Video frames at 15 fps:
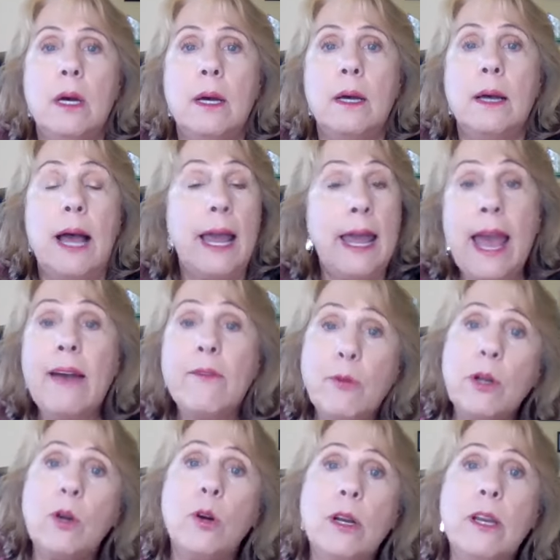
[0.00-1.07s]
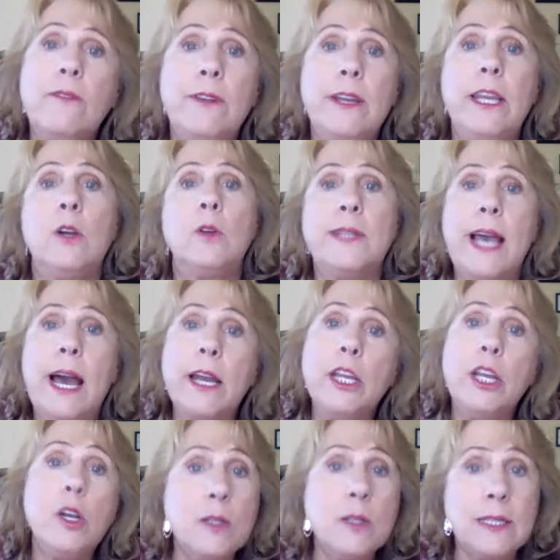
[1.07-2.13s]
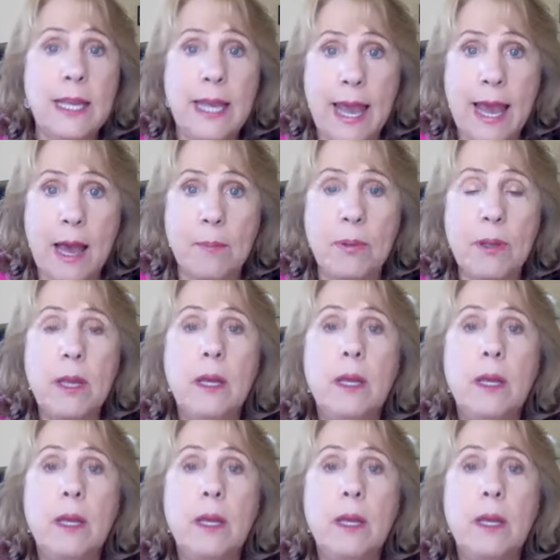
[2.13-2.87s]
Uh, I have recorded videos, how to use the app.